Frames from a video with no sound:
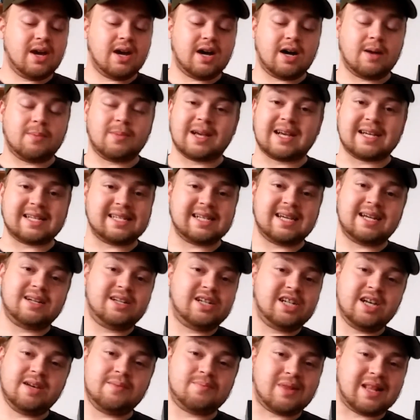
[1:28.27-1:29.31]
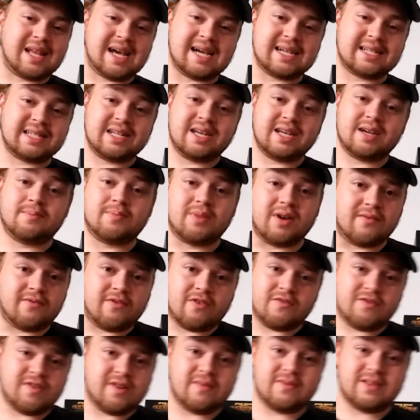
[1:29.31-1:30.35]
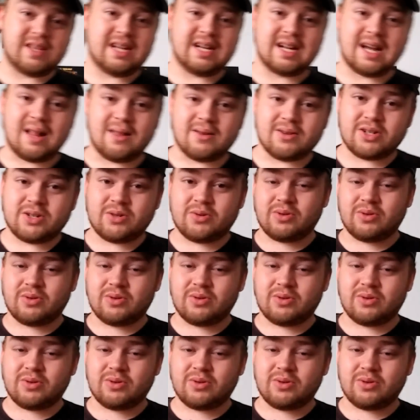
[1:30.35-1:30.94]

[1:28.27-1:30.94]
Like I said, cheap plastic, but for $15